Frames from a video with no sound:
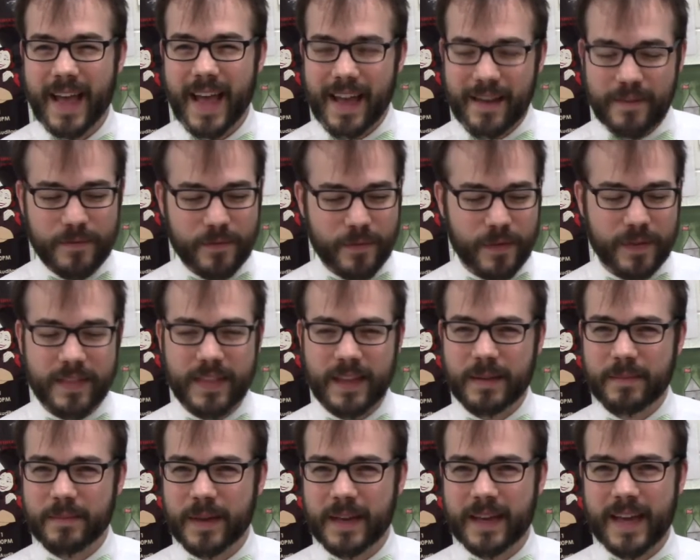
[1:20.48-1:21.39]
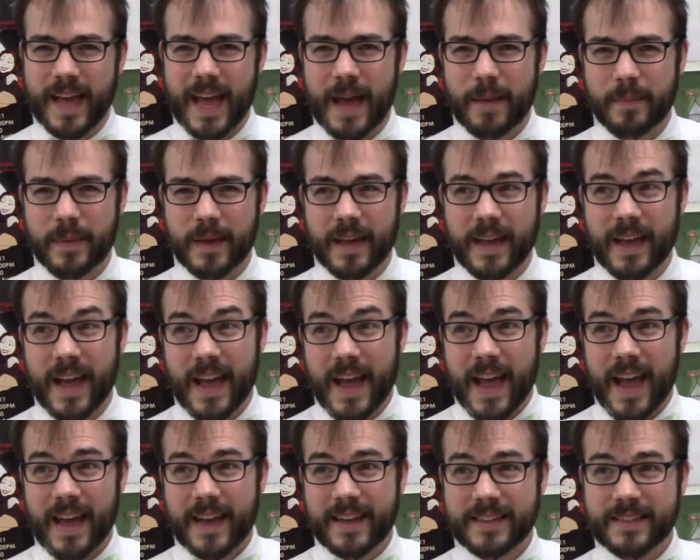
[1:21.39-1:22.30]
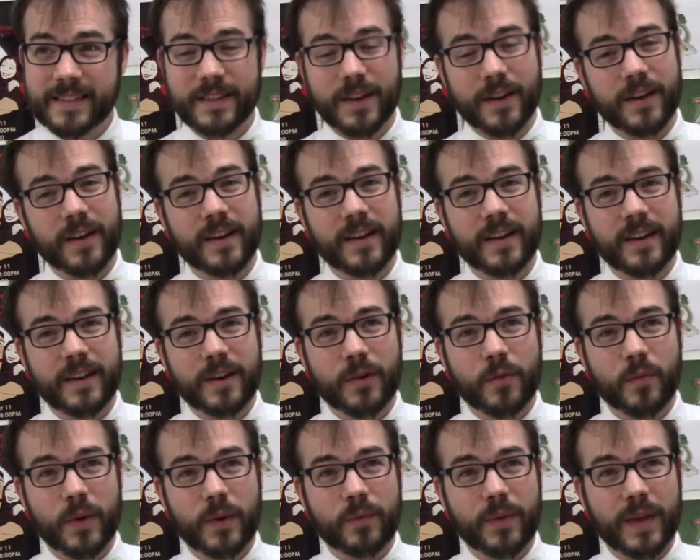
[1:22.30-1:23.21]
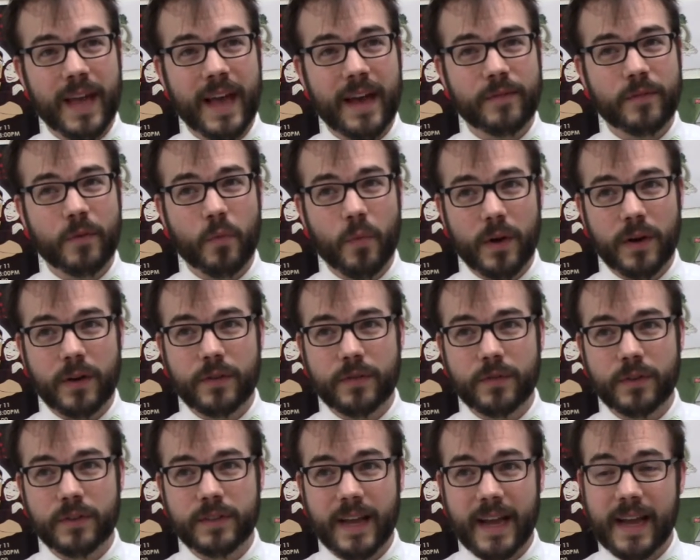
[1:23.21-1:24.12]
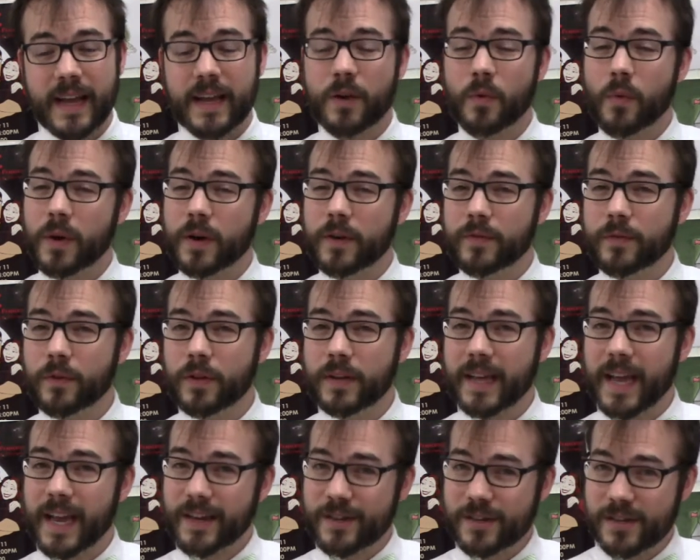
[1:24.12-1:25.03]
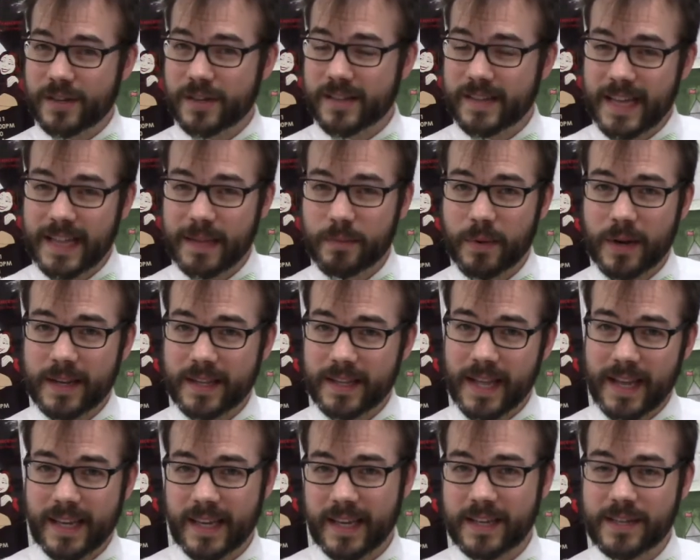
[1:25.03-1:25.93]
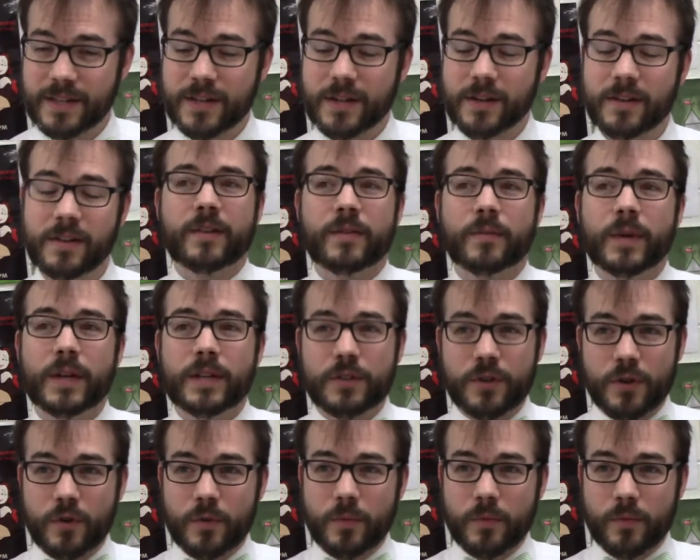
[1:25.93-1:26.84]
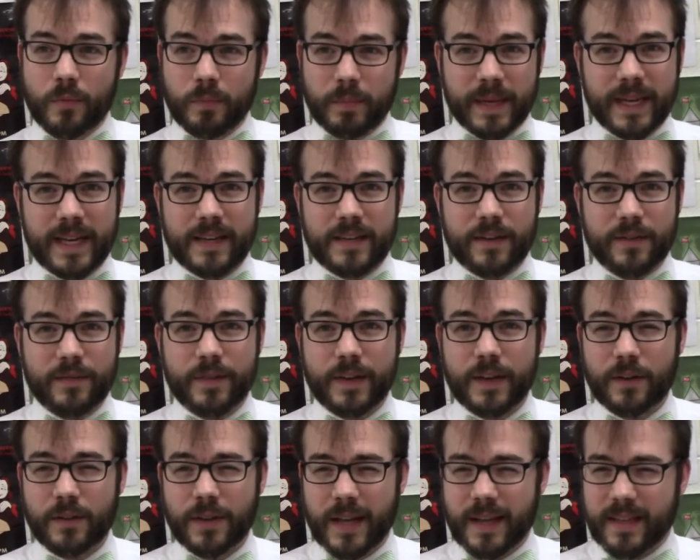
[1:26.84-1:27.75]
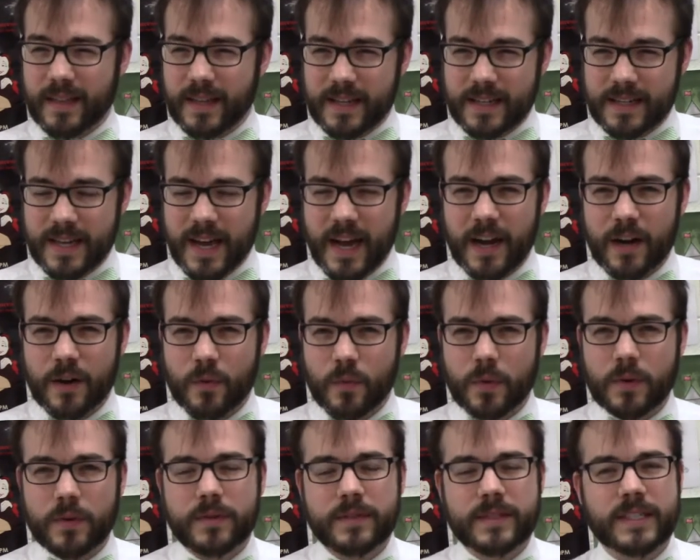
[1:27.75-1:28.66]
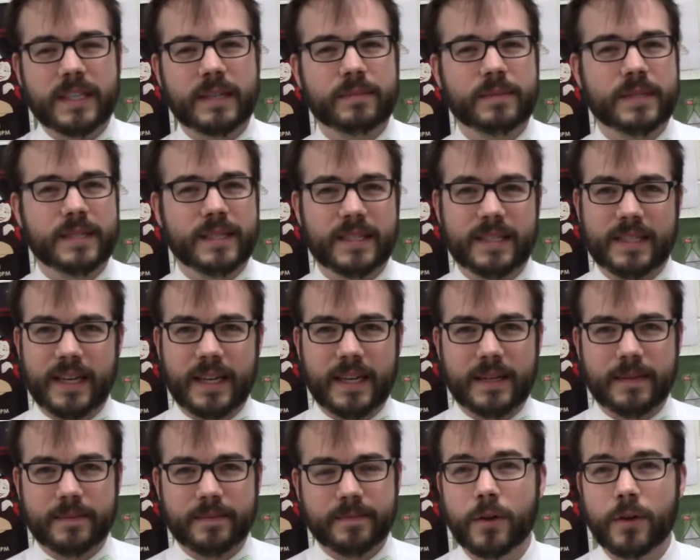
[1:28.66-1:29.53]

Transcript: everything being happy, as when we have a wonderful day and a wonderful occasion to celebrate, like Easter, we do begin to feel like the entire world seems to sing.